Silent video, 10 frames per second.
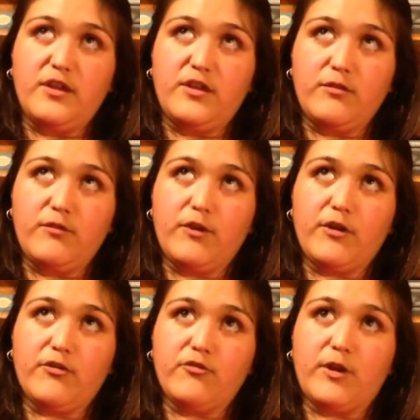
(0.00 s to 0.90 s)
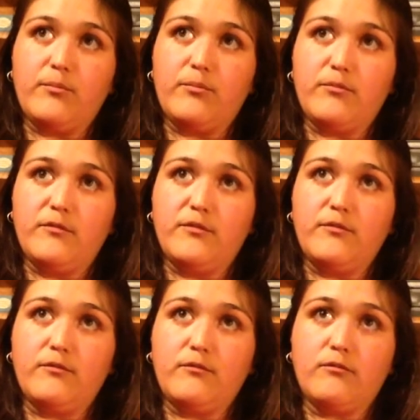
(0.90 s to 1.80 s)
3 finger swipe
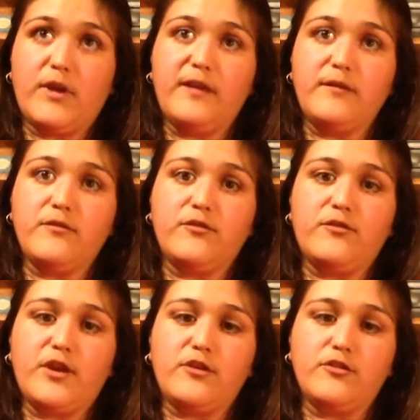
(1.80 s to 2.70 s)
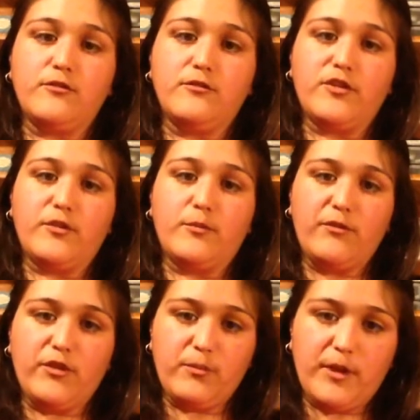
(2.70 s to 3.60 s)
right takes you to the
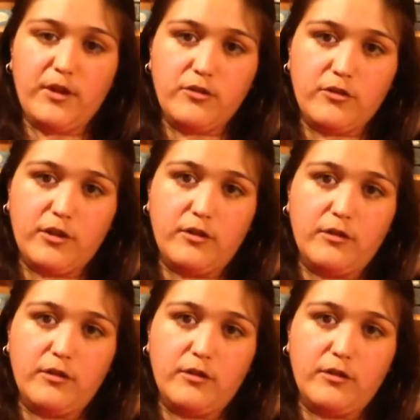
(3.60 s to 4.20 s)
previous page, and then